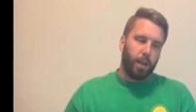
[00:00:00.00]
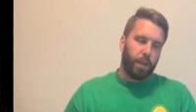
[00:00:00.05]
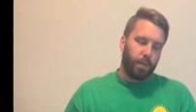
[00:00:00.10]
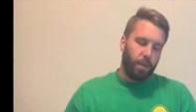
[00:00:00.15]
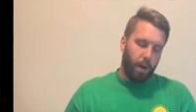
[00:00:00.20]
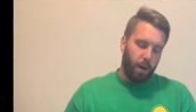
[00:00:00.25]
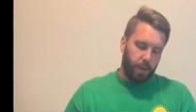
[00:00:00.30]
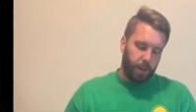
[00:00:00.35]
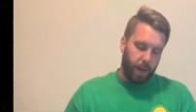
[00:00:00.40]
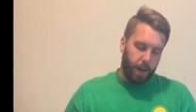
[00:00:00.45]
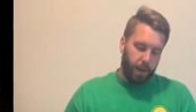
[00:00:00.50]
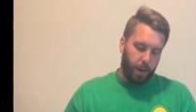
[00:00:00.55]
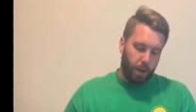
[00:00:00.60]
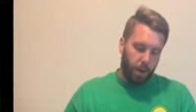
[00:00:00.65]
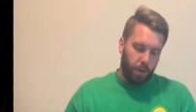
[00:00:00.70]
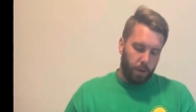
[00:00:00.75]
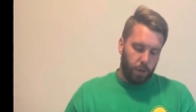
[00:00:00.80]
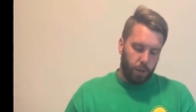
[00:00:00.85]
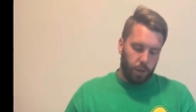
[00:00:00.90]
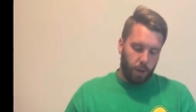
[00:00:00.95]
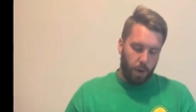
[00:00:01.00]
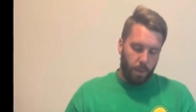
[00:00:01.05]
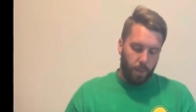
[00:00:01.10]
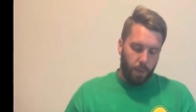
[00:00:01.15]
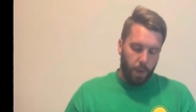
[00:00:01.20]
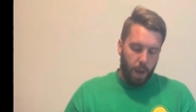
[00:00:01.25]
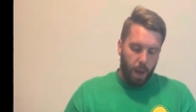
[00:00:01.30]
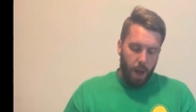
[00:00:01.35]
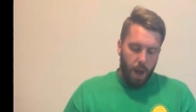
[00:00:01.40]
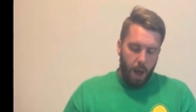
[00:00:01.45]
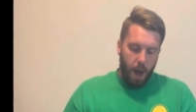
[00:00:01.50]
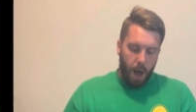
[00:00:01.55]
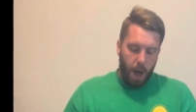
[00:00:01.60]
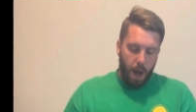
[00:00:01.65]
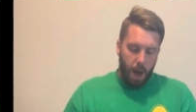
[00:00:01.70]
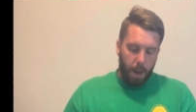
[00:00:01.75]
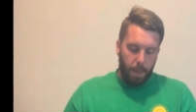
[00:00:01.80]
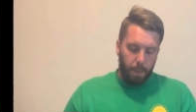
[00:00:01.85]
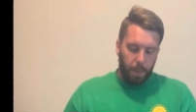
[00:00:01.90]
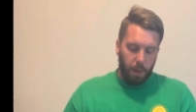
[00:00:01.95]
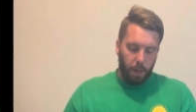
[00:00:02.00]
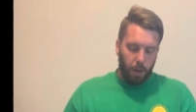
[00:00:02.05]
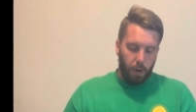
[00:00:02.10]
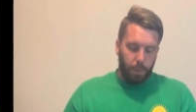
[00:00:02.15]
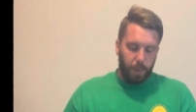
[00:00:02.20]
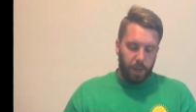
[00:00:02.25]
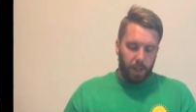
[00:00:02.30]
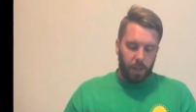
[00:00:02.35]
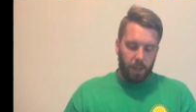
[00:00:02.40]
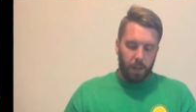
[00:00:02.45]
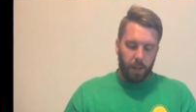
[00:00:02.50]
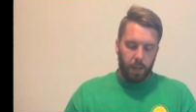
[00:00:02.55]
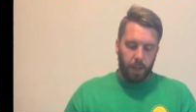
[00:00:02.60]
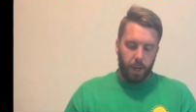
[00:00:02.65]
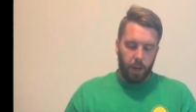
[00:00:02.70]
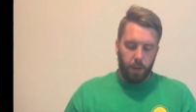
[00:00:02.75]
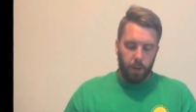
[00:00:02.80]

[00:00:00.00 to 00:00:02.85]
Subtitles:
far as that goes. So a little bit slick here.